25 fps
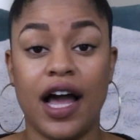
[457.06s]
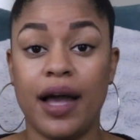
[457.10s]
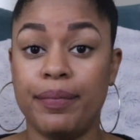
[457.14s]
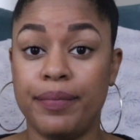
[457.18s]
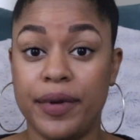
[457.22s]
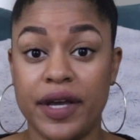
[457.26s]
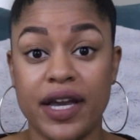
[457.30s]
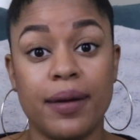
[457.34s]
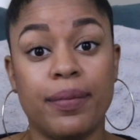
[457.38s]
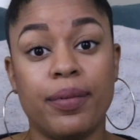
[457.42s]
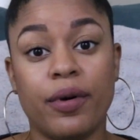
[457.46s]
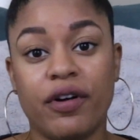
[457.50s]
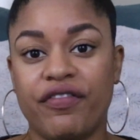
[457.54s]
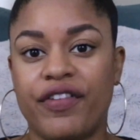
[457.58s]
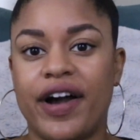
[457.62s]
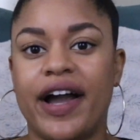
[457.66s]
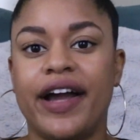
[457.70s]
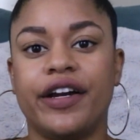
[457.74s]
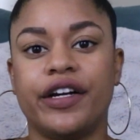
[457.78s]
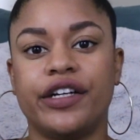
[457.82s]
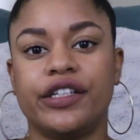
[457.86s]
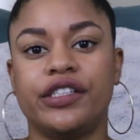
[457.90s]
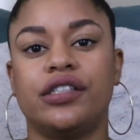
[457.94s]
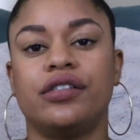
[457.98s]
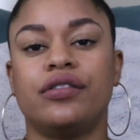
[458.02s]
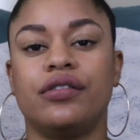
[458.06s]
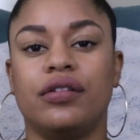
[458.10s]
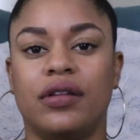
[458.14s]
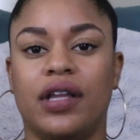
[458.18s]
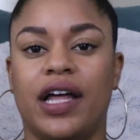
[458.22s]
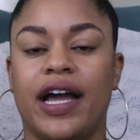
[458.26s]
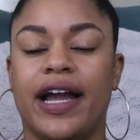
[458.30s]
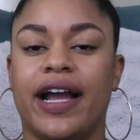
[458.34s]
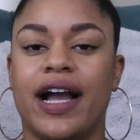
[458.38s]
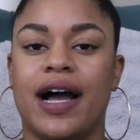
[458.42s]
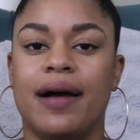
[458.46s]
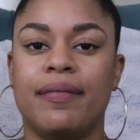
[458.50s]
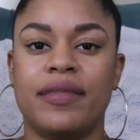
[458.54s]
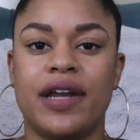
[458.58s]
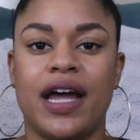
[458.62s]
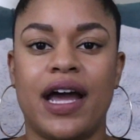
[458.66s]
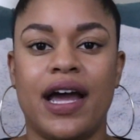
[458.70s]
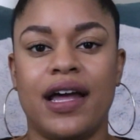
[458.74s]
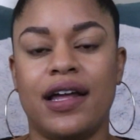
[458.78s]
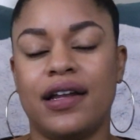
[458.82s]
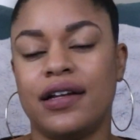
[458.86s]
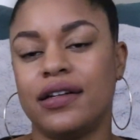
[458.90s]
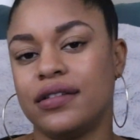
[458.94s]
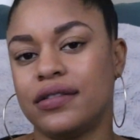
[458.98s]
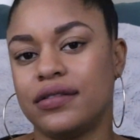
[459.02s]
be a provider too. Like, I'm
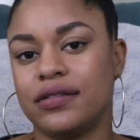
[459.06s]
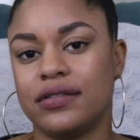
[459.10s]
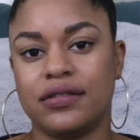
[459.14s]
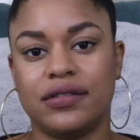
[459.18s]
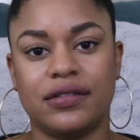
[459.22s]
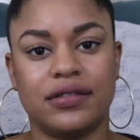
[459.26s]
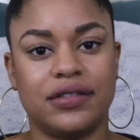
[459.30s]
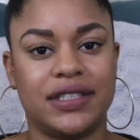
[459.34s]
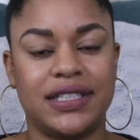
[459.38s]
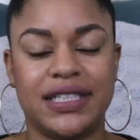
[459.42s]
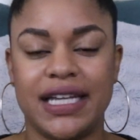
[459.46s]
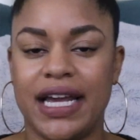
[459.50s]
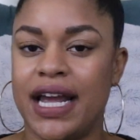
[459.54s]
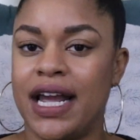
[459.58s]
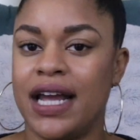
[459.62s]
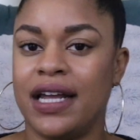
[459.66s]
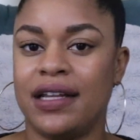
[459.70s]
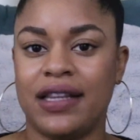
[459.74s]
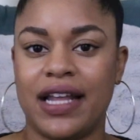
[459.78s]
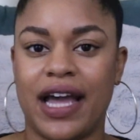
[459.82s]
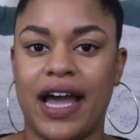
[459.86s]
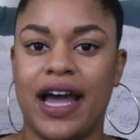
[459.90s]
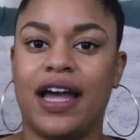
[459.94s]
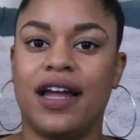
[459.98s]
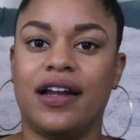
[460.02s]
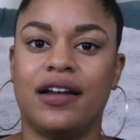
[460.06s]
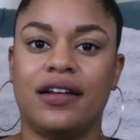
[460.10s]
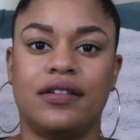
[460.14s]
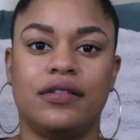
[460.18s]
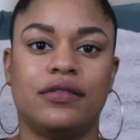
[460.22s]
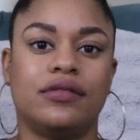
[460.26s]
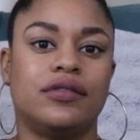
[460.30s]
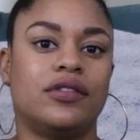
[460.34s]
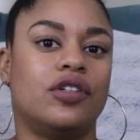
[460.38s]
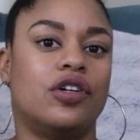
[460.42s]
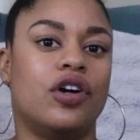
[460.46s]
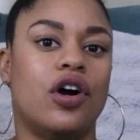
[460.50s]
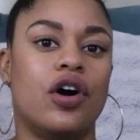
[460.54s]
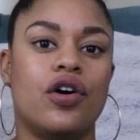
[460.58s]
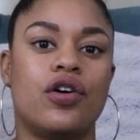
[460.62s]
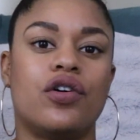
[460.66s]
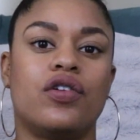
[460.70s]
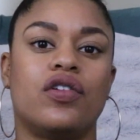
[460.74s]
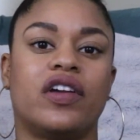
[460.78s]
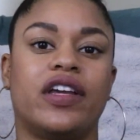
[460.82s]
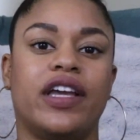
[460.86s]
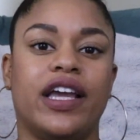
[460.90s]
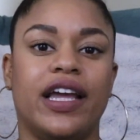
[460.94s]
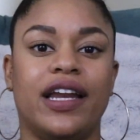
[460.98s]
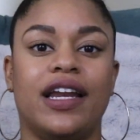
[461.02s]
not saying that
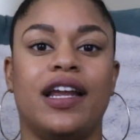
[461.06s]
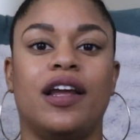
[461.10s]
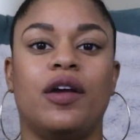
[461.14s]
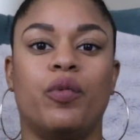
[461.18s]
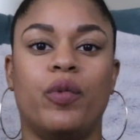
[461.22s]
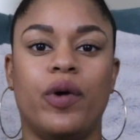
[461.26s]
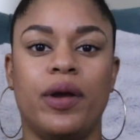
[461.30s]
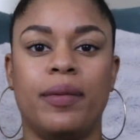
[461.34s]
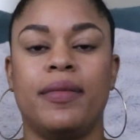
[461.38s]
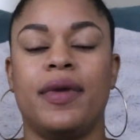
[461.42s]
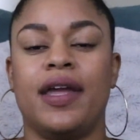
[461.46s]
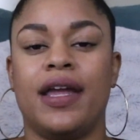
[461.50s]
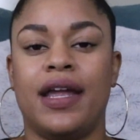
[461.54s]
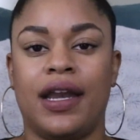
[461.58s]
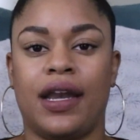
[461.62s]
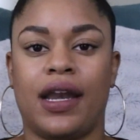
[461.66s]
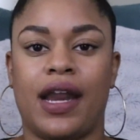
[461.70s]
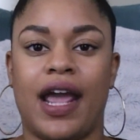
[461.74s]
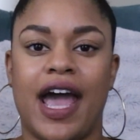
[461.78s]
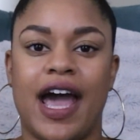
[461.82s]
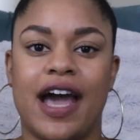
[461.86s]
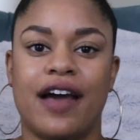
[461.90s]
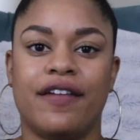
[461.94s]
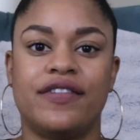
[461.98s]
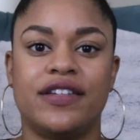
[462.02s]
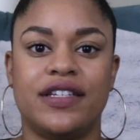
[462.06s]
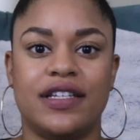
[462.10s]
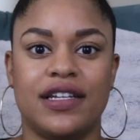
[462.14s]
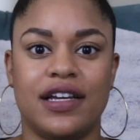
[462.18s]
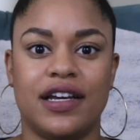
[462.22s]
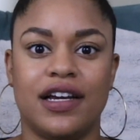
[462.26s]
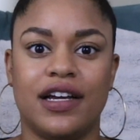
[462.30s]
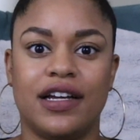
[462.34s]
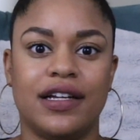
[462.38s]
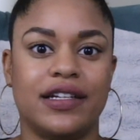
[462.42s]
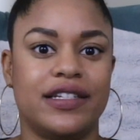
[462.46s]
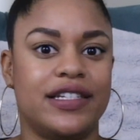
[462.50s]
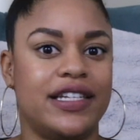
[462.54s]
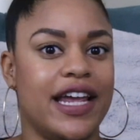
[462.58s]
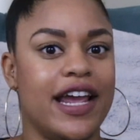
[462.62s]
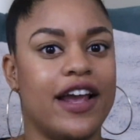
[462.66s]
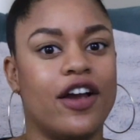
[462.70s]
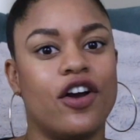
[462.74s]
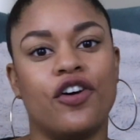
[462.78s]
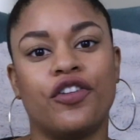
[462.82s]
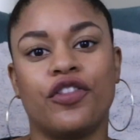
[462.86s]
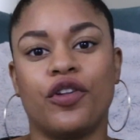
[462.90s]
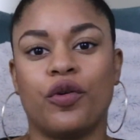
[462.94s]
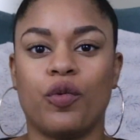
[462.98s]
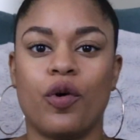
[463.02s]
gold getting women have to
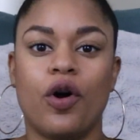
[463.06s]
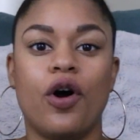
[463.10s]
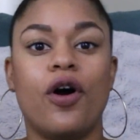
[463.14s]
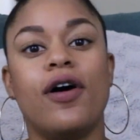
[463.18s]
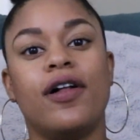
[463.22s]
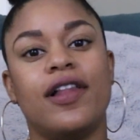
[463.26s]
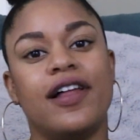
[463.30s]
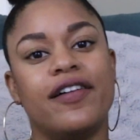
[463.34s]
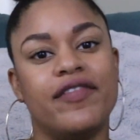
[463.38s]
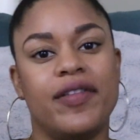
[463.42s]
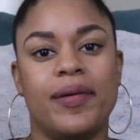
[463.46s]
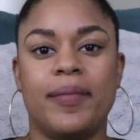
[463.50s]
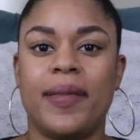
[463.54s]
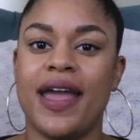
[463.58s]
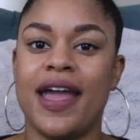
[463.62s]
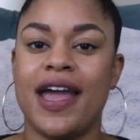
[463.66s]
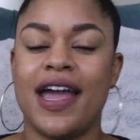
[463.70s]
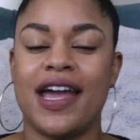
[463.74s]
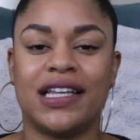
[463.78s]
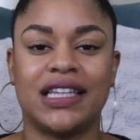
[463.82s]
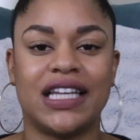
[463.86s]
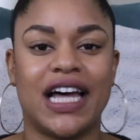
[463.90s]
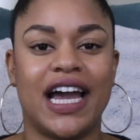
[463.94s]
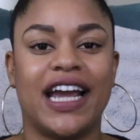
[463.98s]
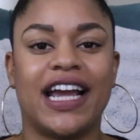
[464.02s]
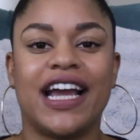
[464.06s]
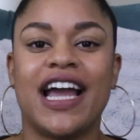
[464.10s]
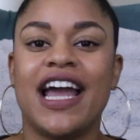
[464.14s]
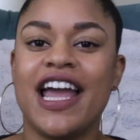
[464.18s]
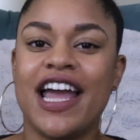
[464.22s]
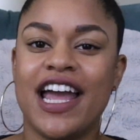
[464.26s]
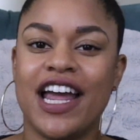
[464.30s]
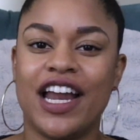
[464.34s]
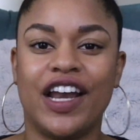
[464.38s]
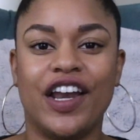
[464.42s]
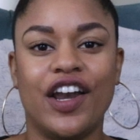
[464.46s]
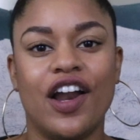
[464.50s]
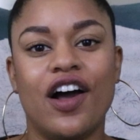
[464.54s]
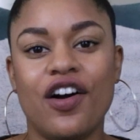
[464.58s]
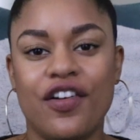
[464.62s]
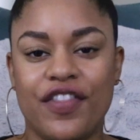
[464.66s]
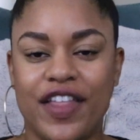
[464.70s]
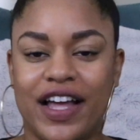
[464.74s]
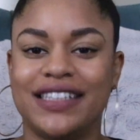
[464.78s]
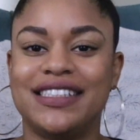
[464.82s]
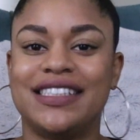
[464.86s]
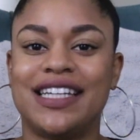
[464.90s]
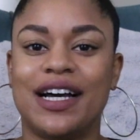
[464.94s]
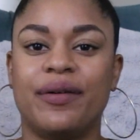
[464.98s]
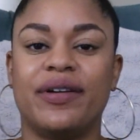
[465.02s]
take on the role of the man. Like, no,
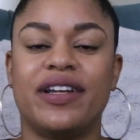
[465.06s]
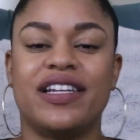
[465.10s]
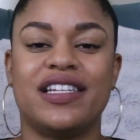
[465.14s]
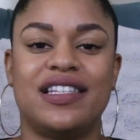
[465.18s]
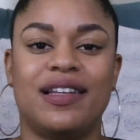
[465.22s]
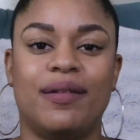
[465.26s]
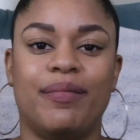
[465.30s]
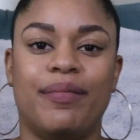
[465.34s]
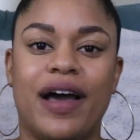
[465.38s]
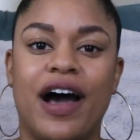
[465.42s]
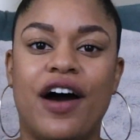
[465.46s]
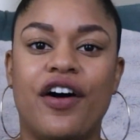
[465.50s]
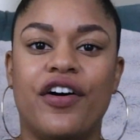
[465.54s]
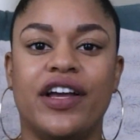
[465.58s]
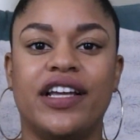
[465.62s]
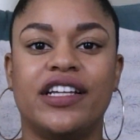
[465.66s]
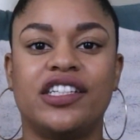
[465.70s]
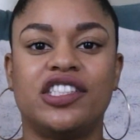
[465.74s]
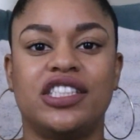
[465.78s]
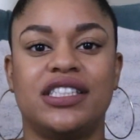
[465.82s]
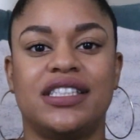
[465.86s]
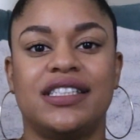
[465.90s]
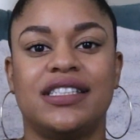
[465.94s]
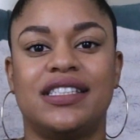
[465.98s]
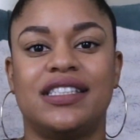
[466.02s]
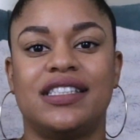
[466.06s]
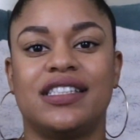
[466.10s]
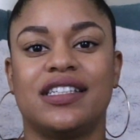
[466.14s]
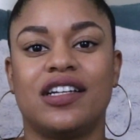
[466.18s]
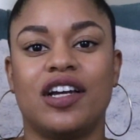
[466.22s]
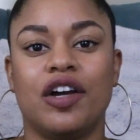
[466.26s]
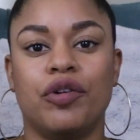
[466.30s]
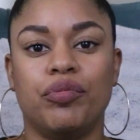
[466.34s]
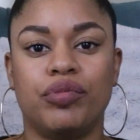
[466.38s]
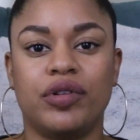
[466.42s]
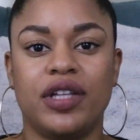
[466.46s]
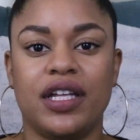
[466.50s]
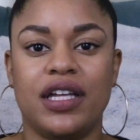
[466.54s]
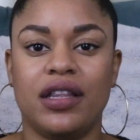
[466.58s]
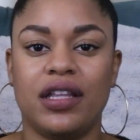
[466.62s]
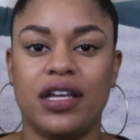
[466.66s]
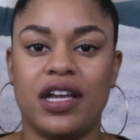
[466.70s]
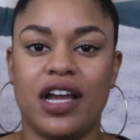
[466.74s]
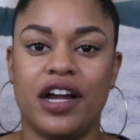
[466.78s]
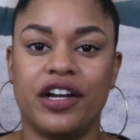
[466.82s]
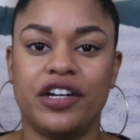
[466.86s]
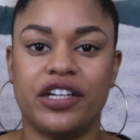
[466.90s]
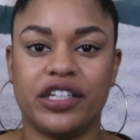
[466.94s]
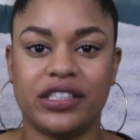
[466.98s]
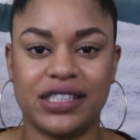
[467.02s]
that's not what it's about. It's just
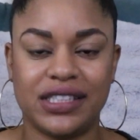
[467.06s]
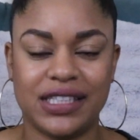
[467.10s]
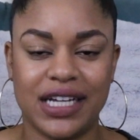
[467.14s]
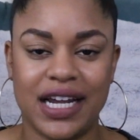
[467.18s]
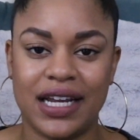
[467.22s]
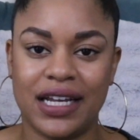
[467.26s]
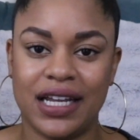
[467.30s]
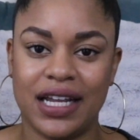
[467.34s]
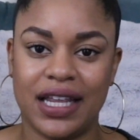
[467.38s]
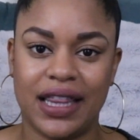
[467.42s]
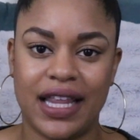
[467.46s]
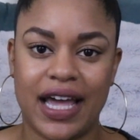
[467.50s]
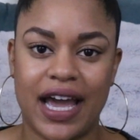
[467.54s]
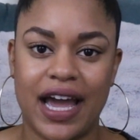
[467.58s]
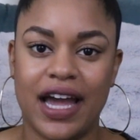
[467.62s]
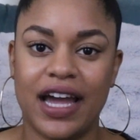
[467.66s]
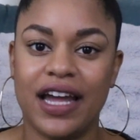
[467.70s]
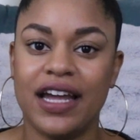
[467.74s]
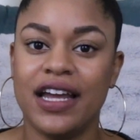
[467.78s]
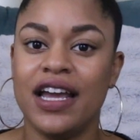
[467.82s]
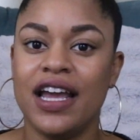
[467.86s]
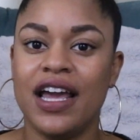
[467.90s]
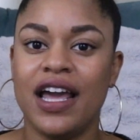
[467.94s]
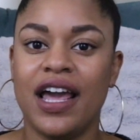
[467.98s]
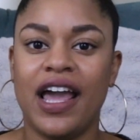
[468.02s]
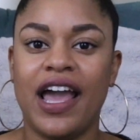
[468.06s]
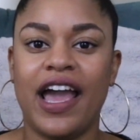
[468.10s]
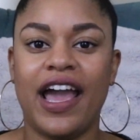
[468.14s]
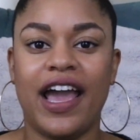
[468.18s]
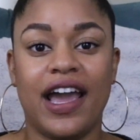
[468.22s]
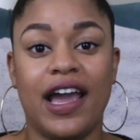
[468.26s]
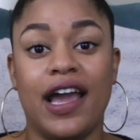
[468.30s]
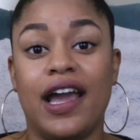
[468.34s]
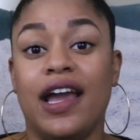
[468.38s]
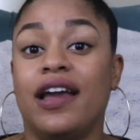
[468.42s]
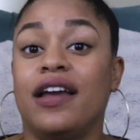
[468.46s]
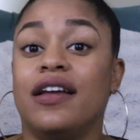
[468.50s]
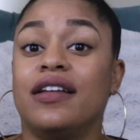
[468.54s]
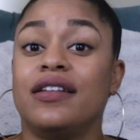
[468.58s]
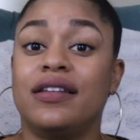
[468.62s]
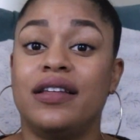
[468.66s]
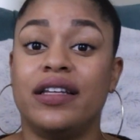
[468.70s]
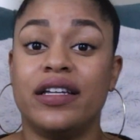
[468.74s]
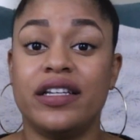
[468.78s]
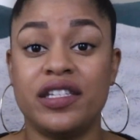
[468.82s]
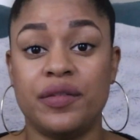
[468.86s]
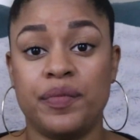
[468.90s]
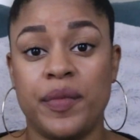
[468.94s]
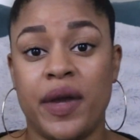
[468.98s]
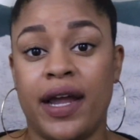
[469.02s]
completely understanding that, hey,
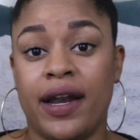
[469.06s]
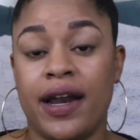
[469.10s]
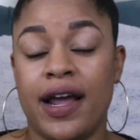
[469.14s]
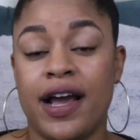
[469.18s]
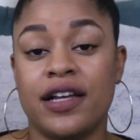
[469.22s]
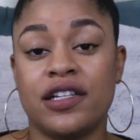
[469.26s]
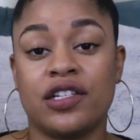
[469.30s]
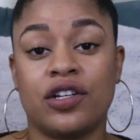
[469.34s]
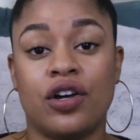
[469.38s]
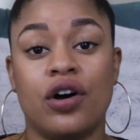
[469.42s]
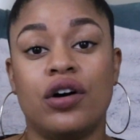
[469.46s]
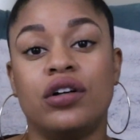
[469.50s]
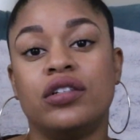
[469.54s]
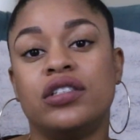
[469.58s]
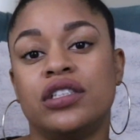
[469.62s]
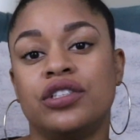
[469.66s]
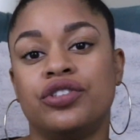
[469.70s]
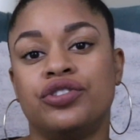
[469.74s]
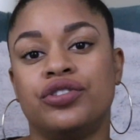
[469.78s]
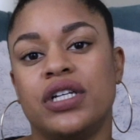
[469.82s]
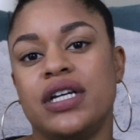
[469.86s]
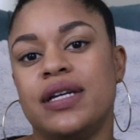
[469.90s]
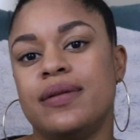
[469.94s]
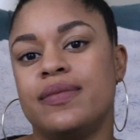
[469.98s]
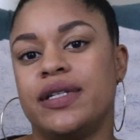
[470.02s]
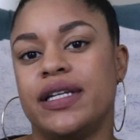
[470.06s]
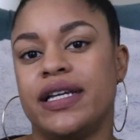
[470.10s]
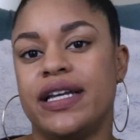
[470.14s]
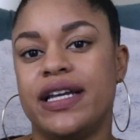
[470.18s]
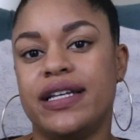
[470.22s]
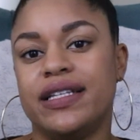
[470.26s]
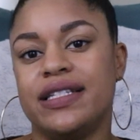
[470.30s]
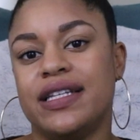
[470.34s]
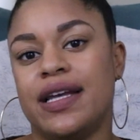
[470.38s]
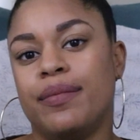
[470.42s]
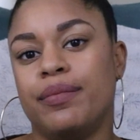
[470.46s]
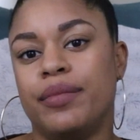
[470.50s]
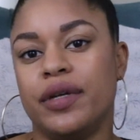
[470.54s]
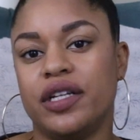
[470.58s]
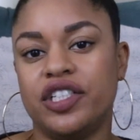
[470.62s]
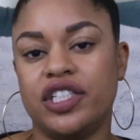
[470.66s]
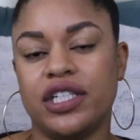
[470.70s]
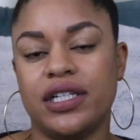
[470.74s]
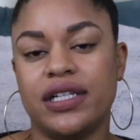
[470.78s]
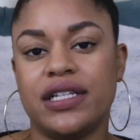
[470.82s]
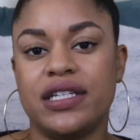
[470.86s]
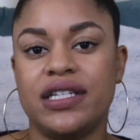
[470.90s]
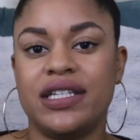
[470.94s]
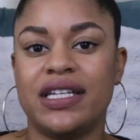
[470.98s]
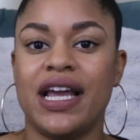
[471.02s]
this man has goals and dreams and he's
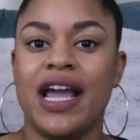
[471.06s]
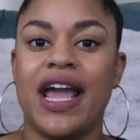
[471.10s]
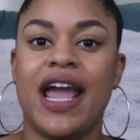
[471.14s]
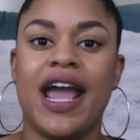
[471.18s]
ambitious,